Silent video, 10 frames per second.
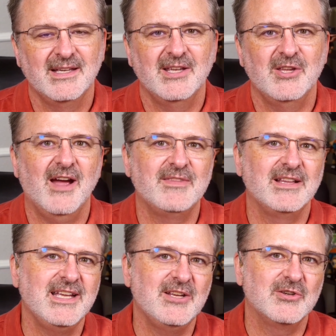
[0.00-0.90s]
you have the
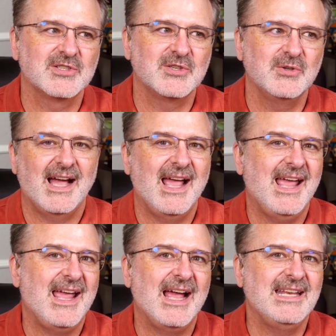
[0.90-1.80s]
leaders who, hey,
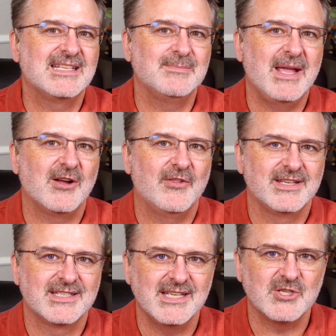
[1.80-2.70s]
I need to make all the
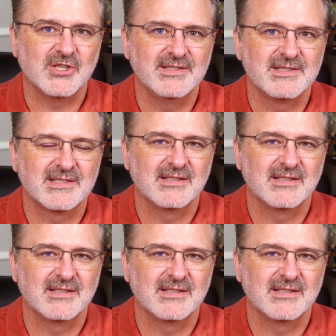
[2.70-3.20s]
decisions,